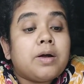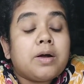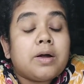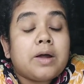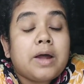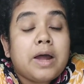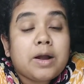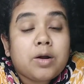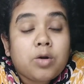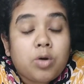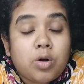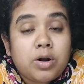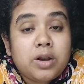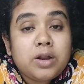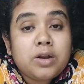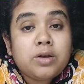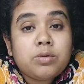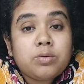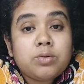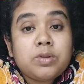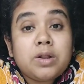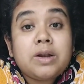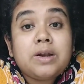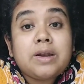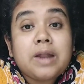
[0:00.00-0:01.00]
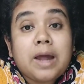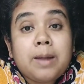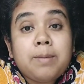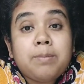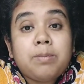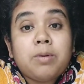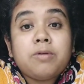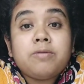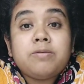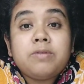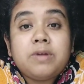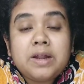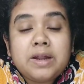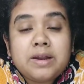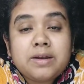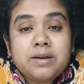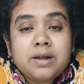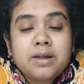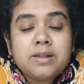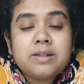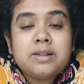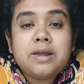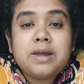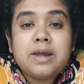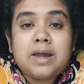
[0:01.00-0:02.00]
according to the type of
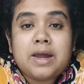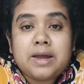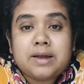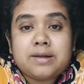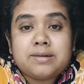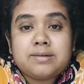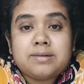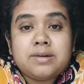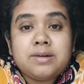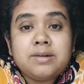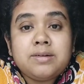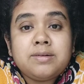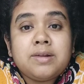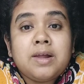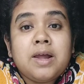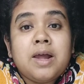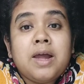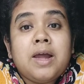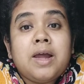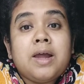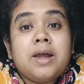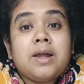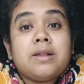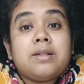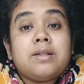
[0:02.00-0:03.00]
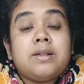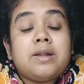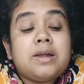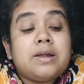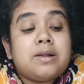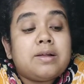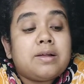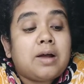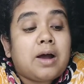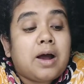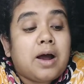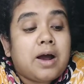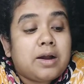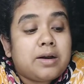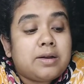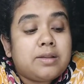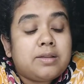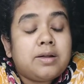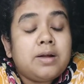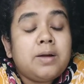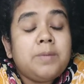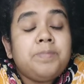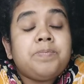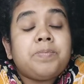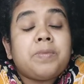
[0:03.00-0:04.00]
data they access are
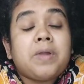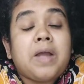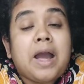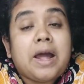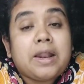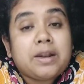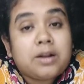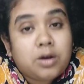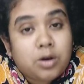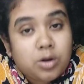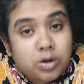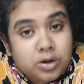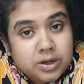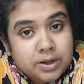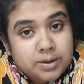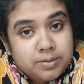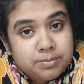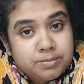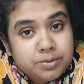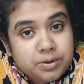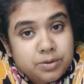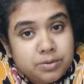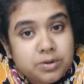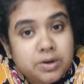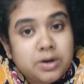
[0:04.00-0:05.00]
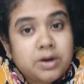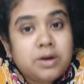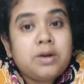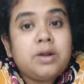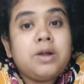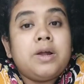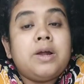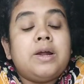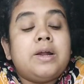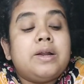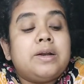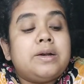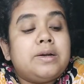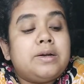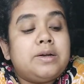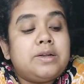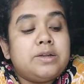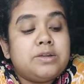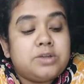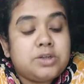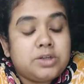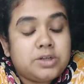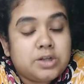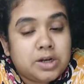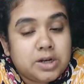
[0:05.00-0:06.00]
the analog computer,
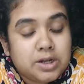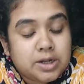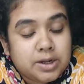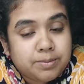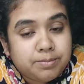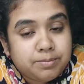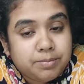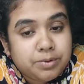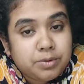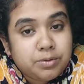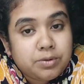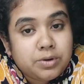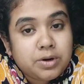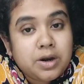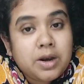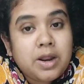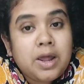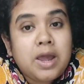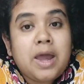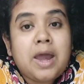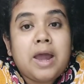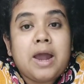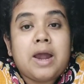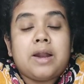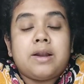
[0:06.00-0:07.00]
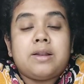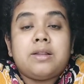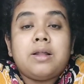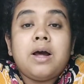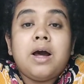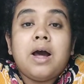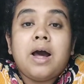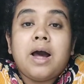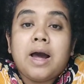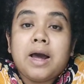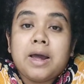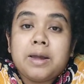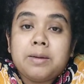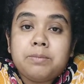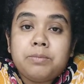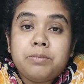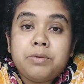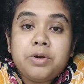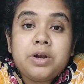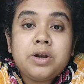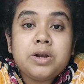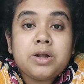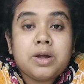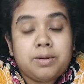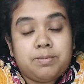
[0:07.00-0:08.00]
digital computer, and the
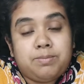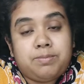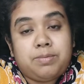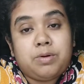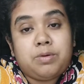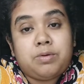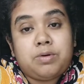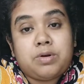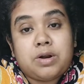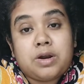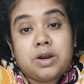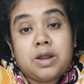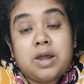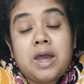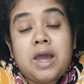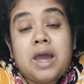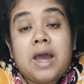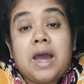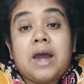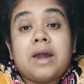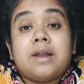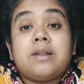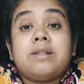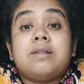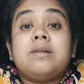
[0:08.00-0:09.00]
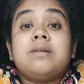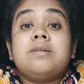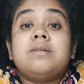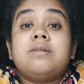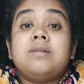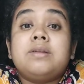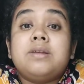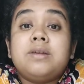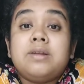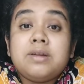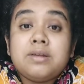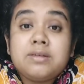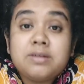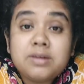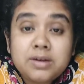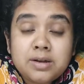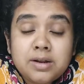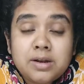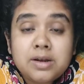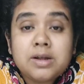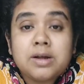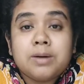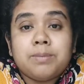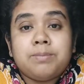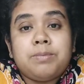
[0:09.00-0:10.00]
hybrid computer. And this
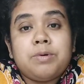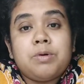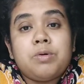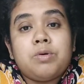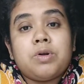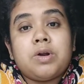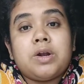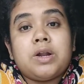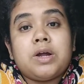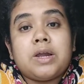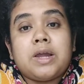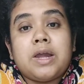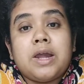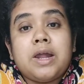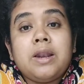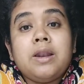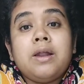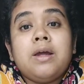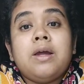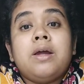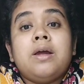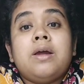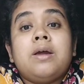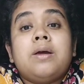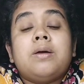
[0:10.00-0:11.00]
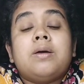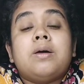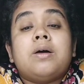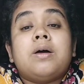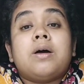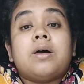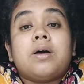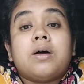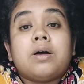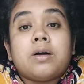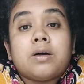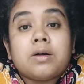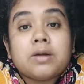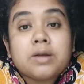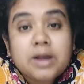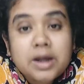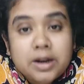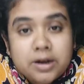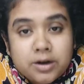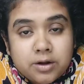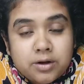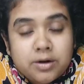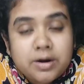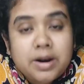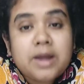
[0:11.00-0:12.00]
digital computer again
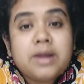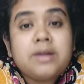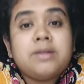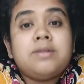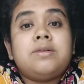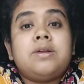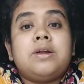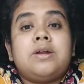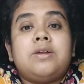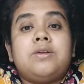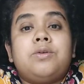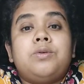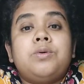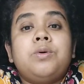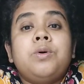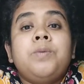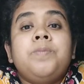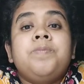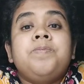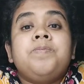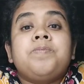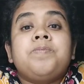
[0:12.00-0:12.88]
categorized into